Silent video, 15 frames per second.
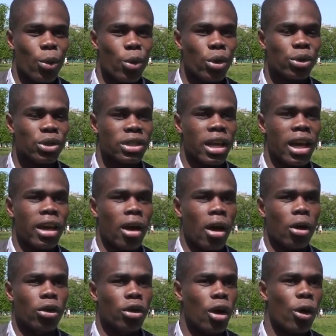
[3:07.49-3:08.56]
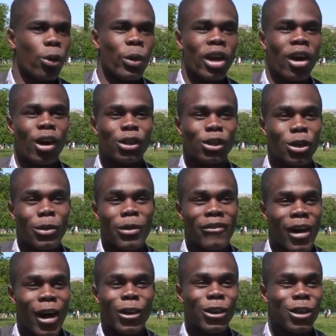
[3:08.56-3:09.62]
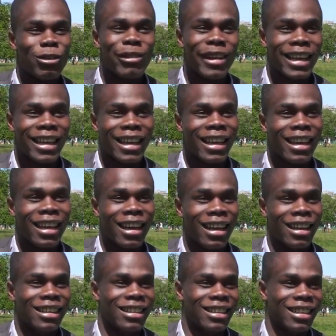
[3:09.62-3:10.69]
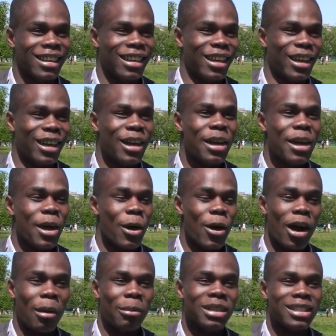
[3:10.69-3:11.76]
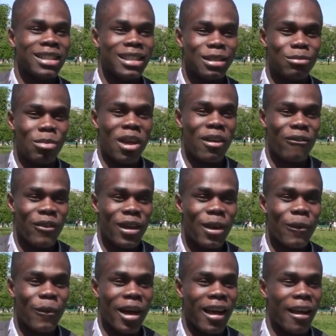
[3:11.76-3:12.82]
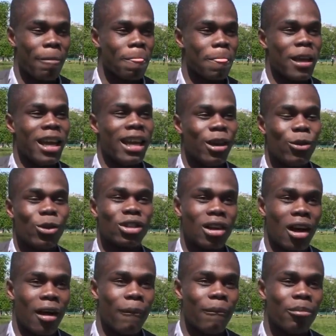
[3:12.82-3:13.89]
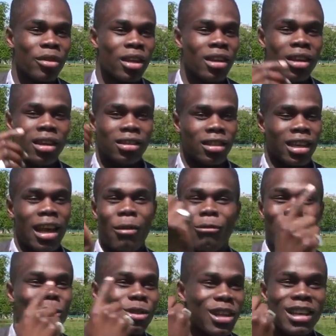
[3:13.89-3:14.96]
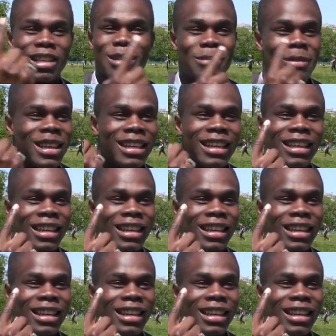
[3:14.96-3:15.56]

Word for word: We would say, no, we can't do it without you, Ricky. And it would come into this big thing where he would come, the camera would start spinning,